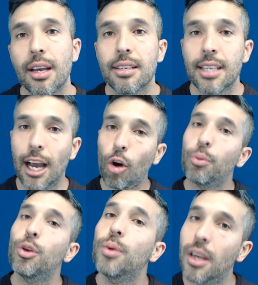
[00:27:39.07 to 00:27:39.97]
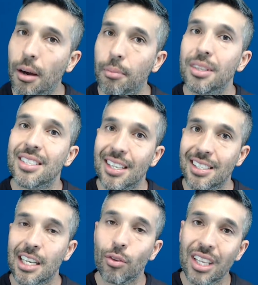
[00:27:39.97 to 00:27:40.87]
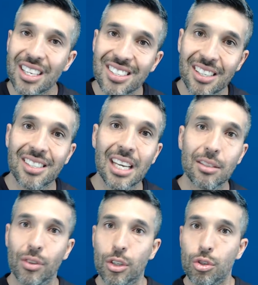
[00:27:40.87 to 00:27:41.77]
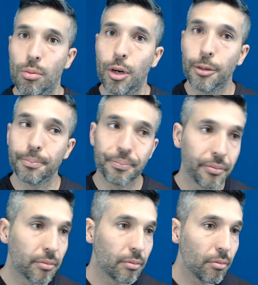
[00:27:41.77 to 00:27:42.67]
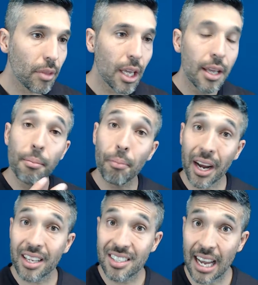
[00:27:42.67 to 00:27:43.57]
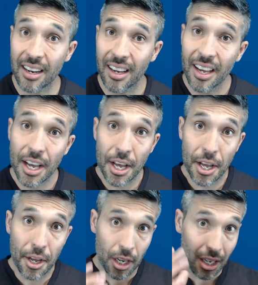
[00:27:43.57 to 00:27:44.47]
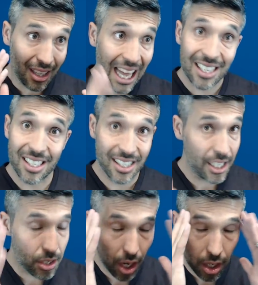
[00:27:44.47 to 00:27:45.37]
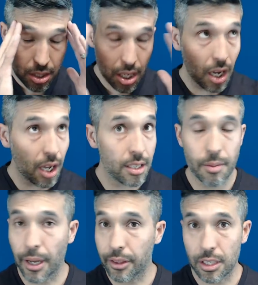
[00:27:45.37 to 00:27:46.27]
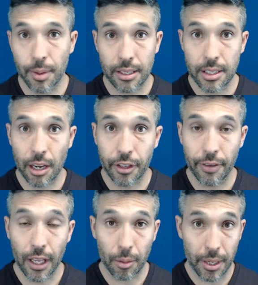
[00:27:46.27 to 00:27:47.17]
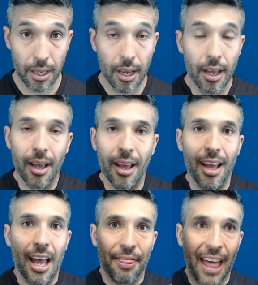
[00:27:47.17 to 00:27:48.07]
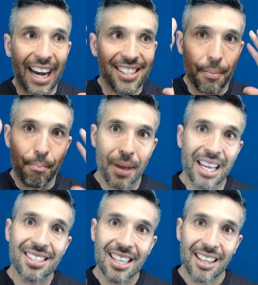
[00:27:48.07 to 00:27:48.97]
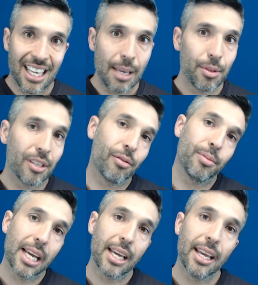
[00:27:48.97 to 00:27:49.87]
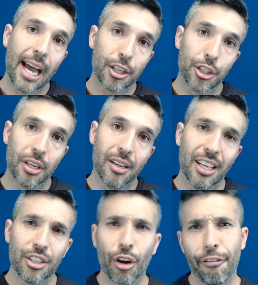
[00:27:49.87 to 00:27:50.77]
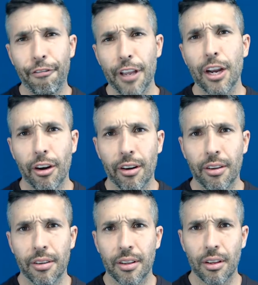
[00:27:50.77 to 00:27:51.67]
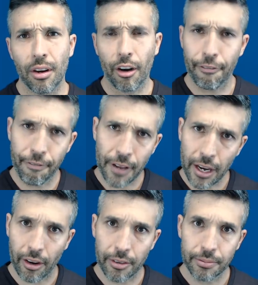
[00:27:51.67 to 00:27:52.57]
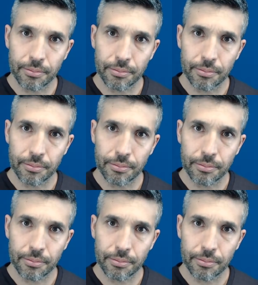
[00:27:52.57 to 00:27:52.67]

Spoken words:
to help you become successful, a successful distributor. Mindset. Classes. He talked tons about this, about self-development. That is the biggest thing that keeps us from taking action, is our fear. Our fear